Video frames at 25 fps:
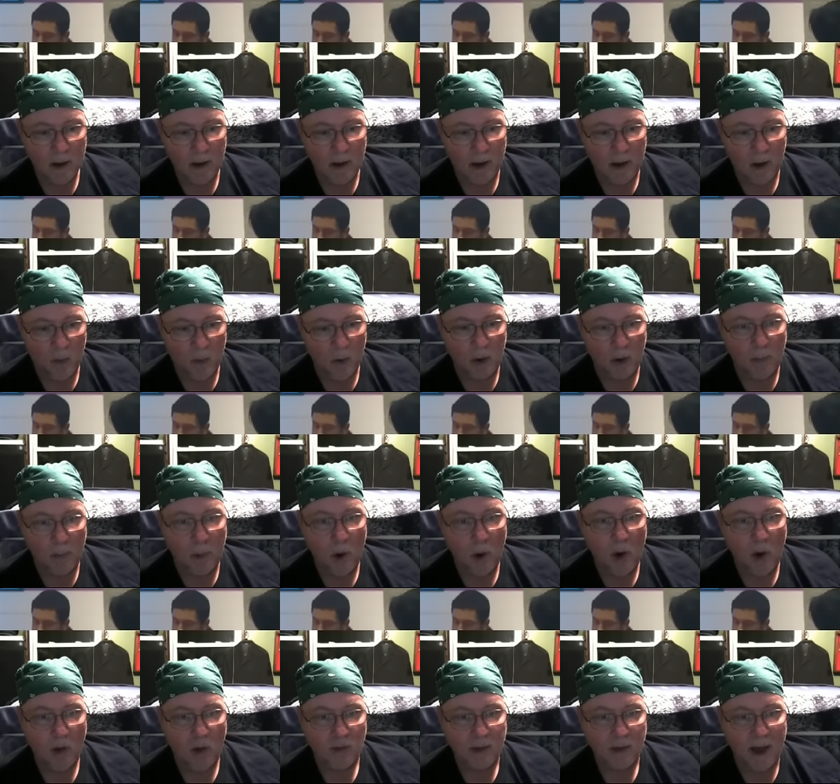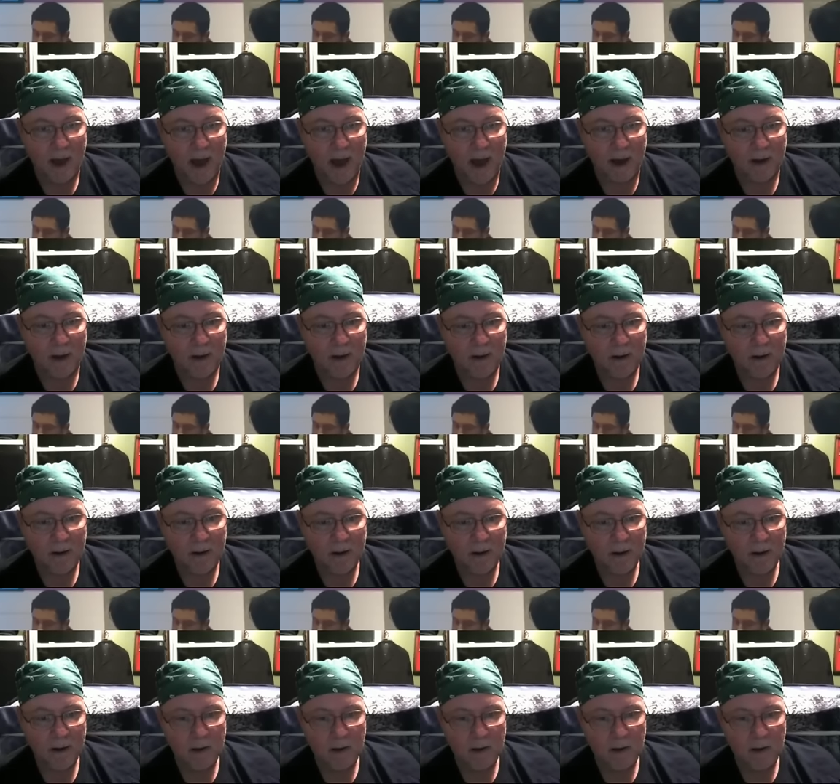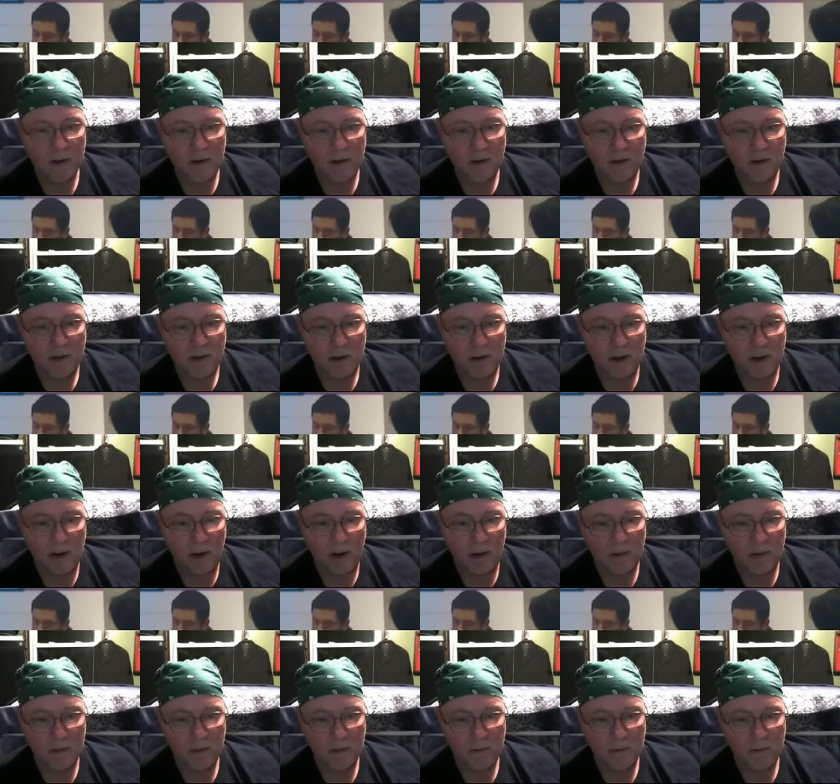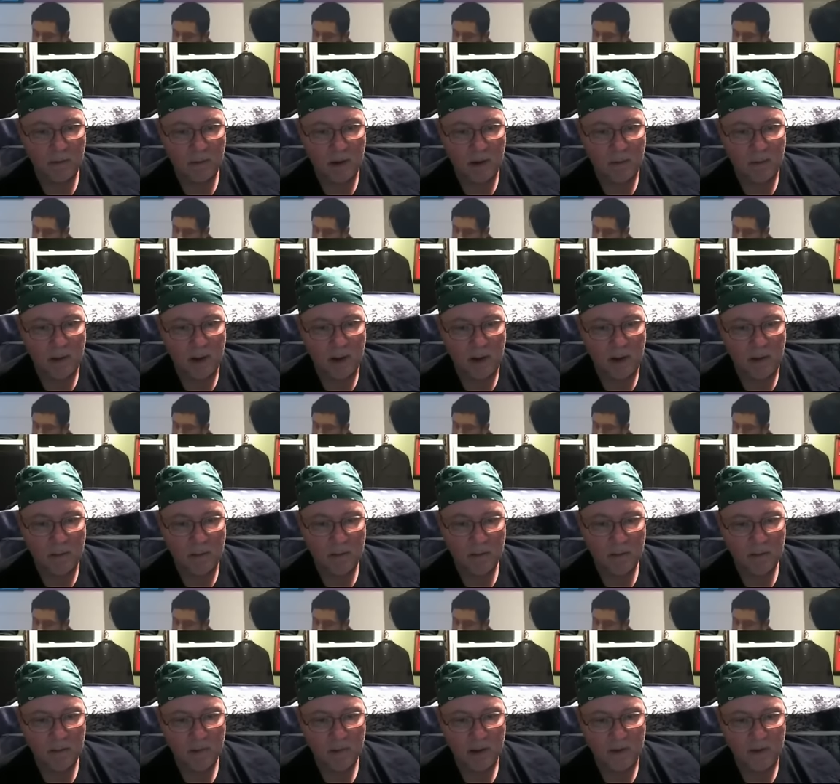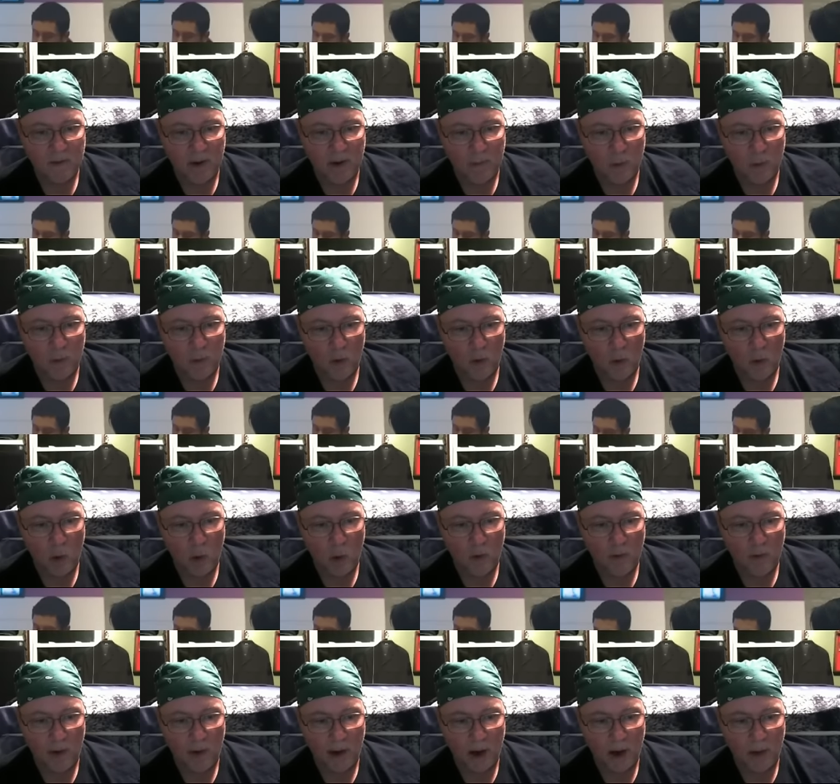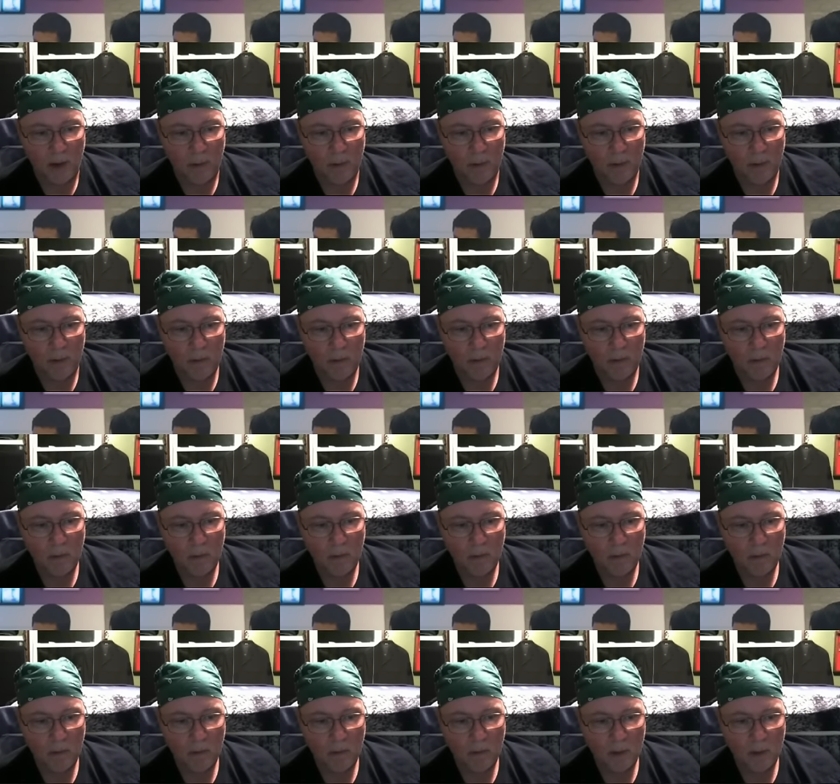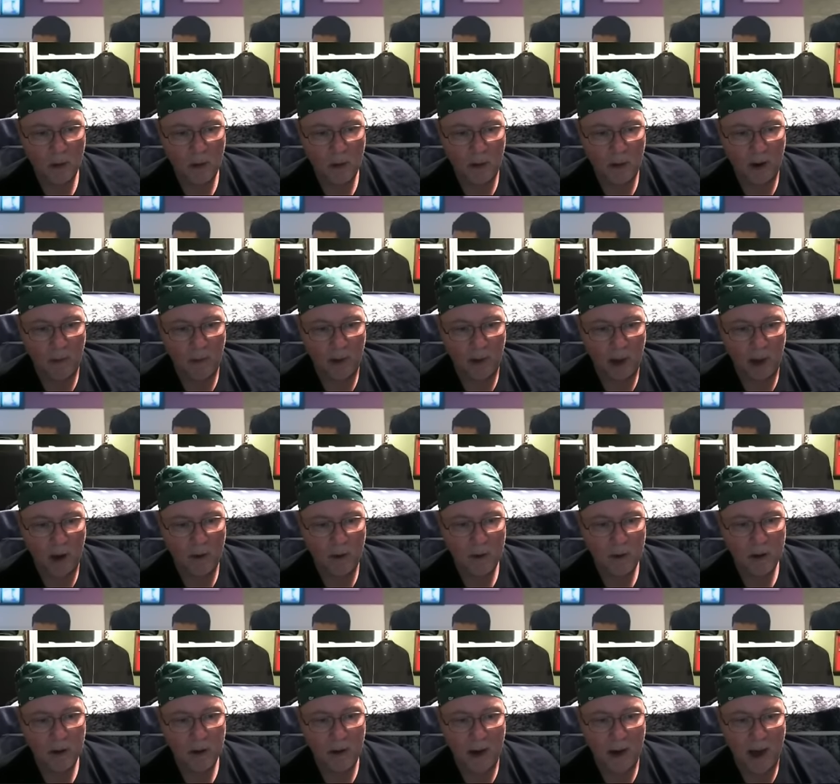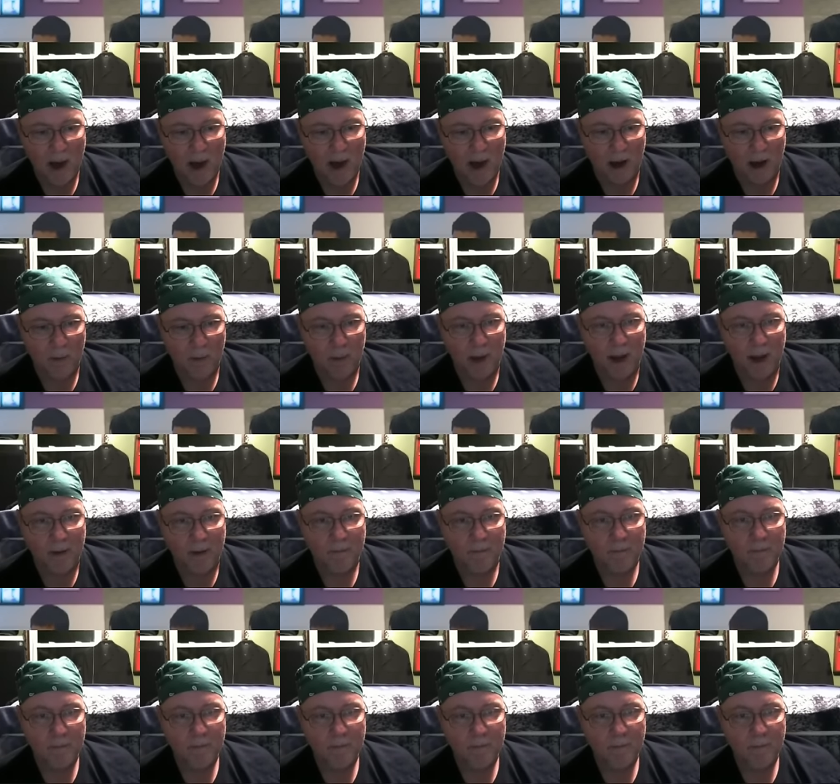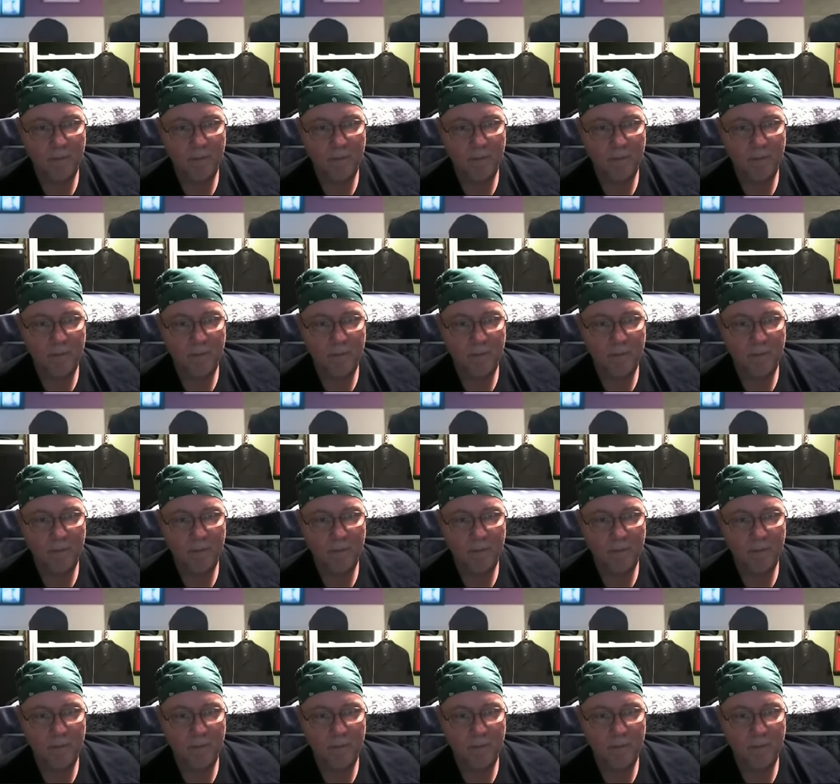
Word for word: I don't want to pause that. Let's see here. Let me see if I can pull the whole thing up. There we go. Now I can play it.